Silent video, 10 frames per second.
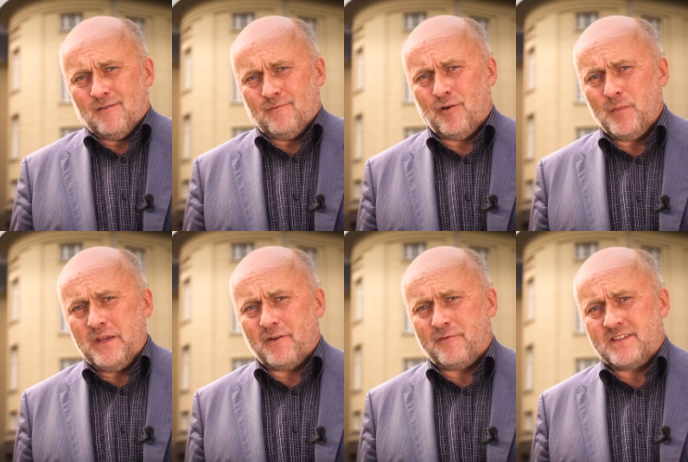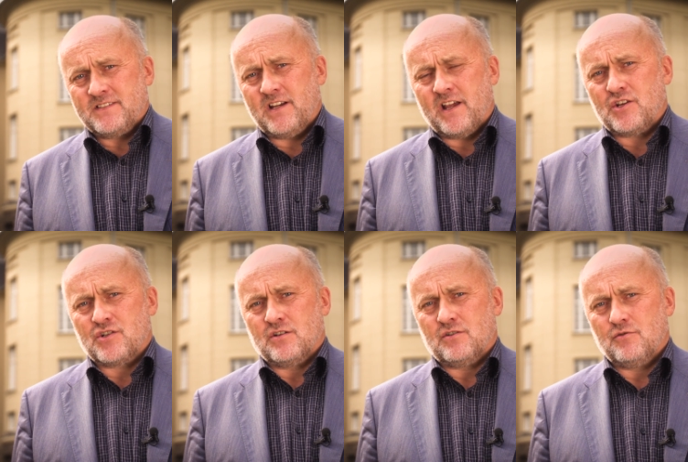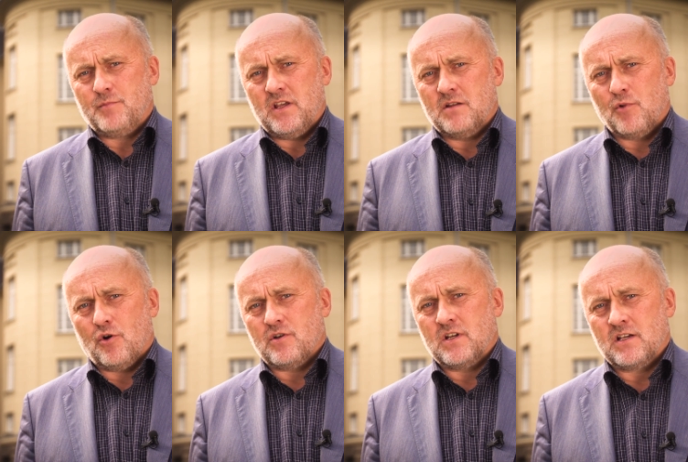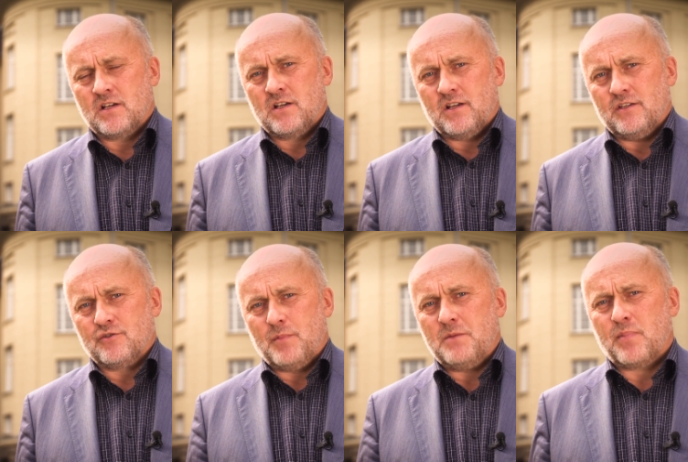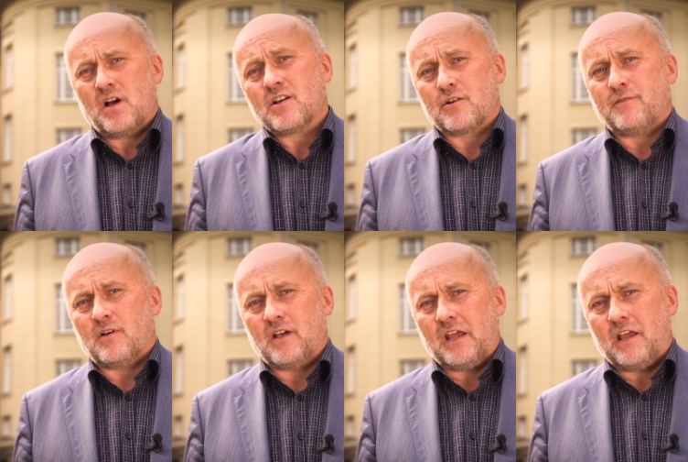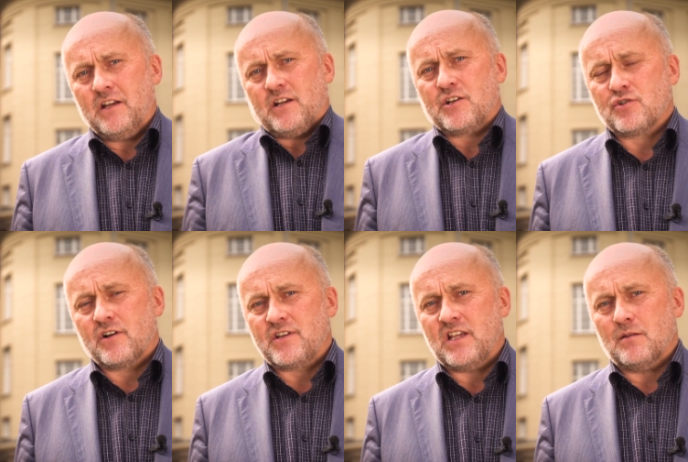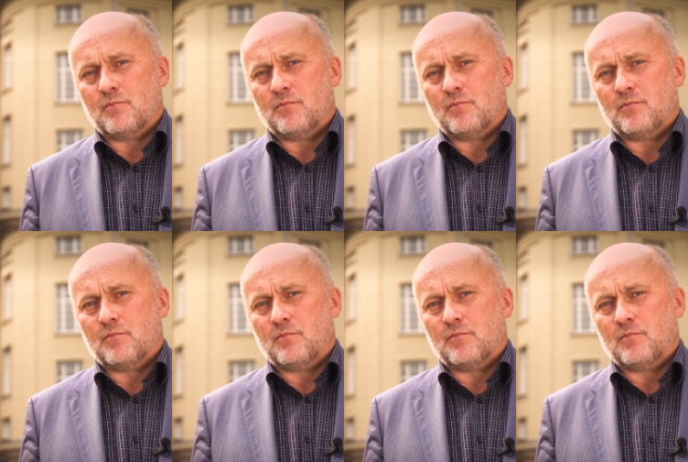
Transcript: For me, the fascination to be in Bonn is to be part of an international team